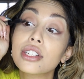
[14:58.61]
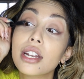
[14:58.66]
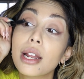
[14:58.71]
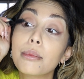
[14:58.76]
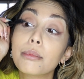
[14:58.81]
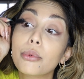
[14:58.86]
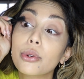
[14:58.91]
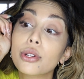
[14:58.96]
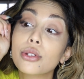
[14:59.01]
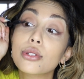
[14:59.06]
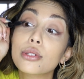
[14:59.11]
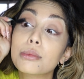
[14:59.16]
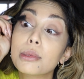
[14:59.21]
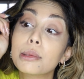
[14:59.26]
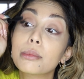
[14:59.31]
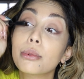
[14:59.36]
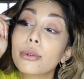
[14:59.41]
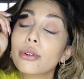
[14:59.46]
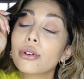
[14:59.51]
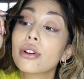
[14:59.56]
I'm one of those
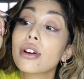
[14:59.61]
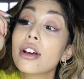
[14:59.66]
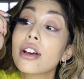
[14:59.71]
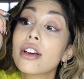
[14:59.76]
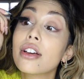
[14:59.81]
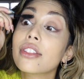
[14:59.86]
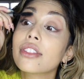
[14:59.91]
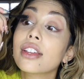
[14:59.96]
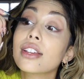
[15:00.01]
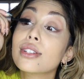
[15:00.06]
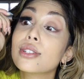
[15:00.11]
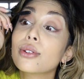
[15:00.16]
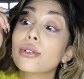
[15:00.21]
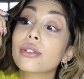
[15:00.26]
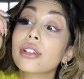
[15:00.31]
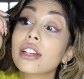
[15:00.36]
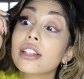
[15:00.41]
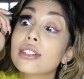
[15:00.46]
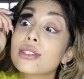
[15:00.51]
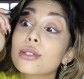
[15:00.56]
people that don't
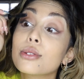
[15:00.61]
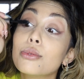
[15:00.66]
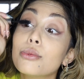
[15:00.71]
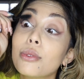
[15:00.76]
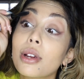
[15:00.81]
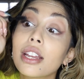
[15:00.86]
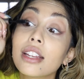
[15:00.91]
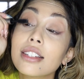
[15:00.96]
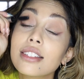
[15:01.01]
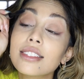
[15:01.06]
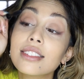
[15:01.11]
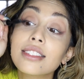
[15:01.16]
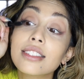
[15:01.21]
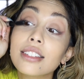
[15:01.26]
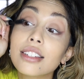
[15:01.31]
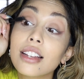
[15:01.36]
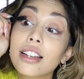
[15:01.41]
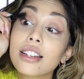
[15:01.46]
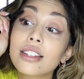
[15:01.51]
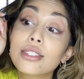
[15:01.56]
like to waste
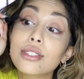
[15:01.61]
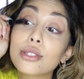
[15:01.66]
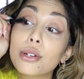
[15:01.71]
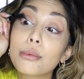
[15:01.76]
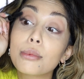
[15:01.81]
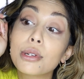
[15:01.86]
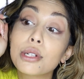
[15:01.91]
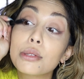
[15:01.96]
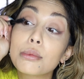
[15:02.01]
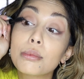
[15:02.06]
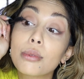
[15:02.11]
so much